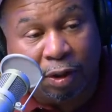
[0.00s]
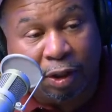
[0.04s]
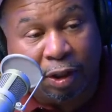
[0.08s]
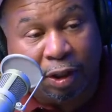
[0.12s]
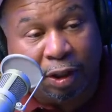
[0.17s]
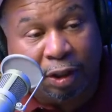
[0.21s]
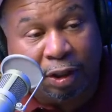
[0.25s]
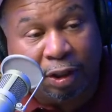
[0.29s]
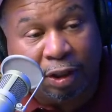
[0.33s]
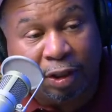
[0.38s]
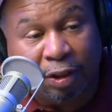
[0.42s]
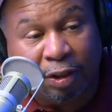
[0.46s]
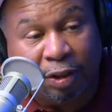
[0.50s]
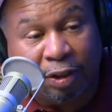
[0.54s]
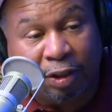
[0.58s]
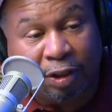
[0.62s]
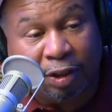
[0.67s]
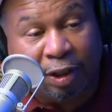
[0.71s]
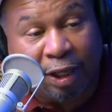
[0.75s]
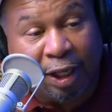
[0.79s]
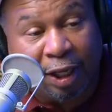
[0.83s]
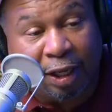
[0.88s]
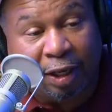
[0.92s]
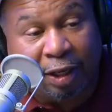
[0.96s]
he just
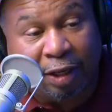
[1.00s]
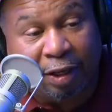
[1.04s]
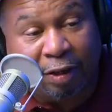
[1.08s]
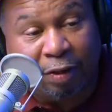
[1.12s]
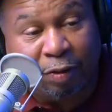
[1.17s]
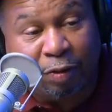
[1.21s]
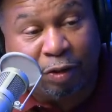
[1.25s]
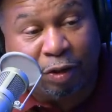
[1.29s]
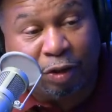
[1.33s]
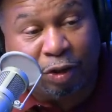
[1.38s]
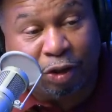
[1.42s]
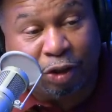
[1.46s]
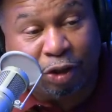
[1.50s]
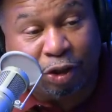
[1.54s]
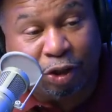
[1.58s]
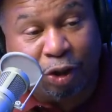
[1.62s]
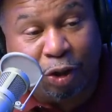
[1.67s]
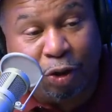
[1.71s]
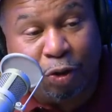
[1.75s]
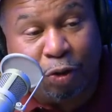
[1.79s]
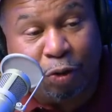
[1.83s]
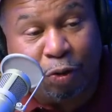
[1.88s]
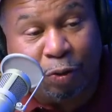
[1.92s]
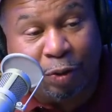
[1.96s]
said it on the
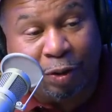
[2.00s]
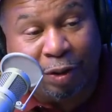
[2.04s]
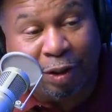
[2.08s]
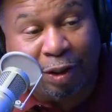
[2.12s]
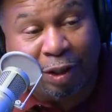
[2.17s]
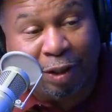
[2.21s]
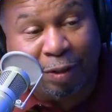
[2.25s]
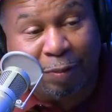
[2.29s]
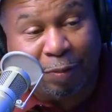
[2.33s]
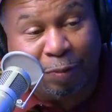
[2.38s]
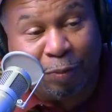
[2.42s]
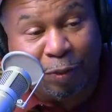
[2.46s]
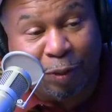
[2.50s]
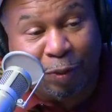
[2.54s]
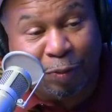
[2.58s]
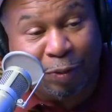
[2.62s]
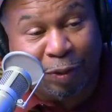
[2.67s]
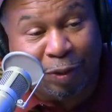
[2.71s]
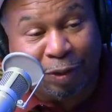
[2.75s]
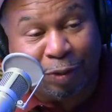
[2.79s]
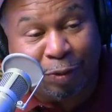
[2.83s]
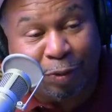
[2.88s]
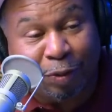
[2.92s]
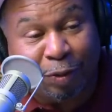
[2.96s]
show, and then we
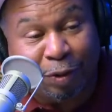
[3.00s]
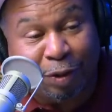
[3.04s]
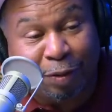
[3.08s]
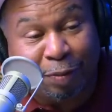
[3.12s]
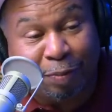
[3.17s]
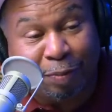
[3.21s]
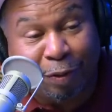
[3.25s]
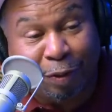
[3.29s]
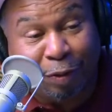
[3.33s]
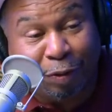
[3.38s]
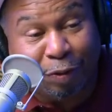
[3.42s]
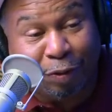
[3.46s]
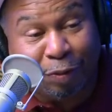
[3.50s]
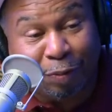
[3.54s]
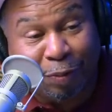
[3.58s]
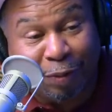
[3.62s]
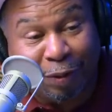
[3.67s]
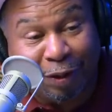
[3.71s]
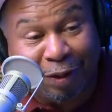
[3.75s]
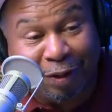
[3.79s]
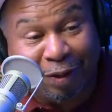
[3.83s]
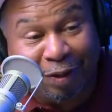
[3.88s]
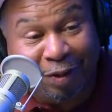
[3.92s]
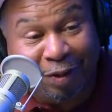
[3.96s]
went to a commercial break.